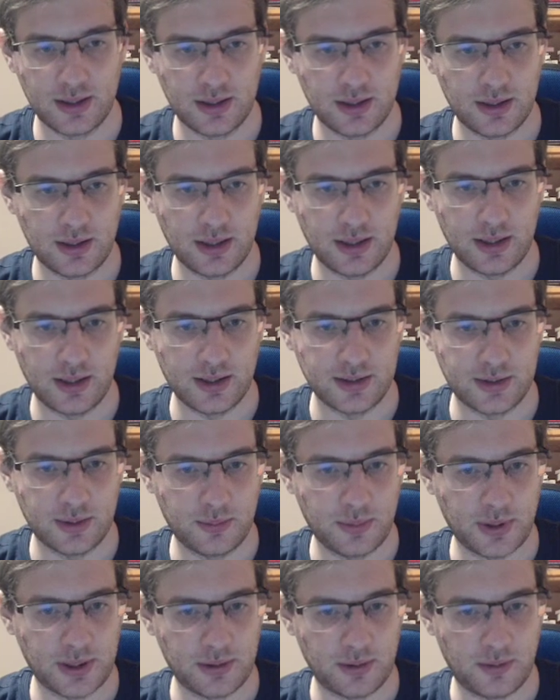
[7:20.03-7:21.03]
it doesn't
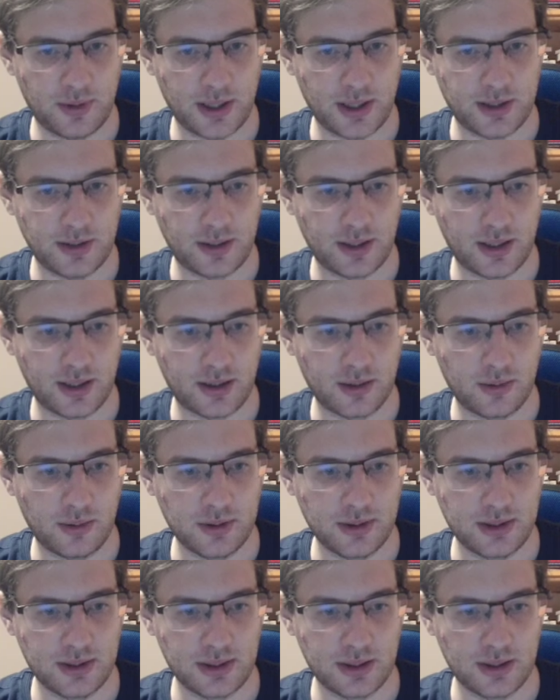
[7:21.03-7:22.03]
matter where the king
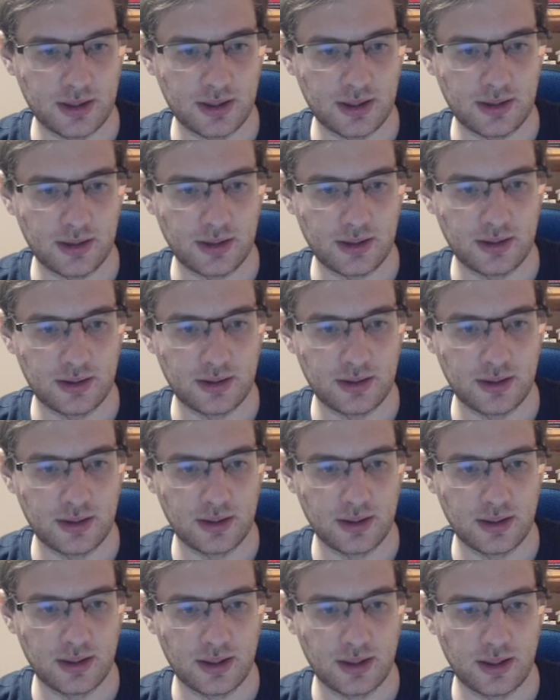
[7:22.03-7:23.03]
goes.
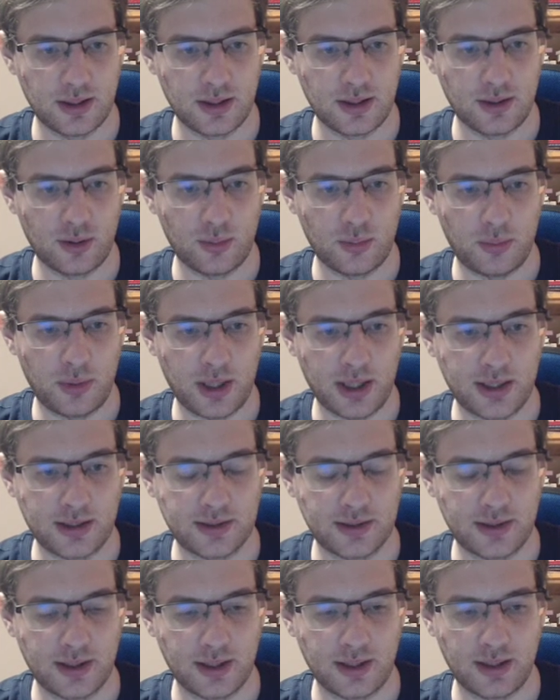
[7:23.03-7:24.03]
Black
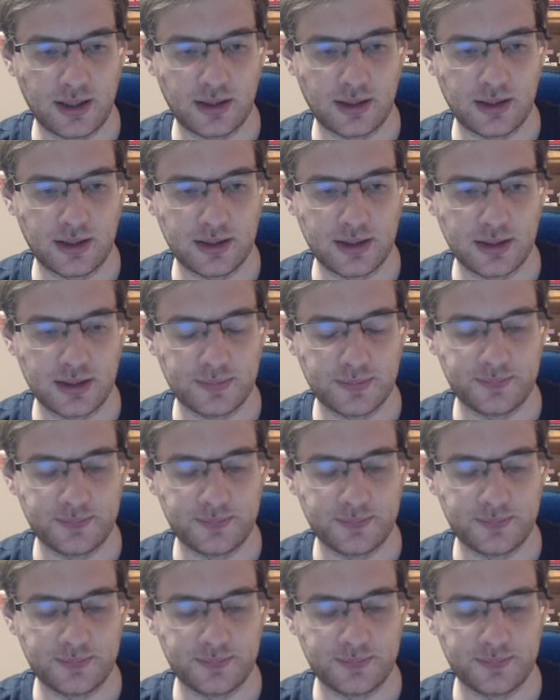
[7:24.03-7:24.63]
is taking this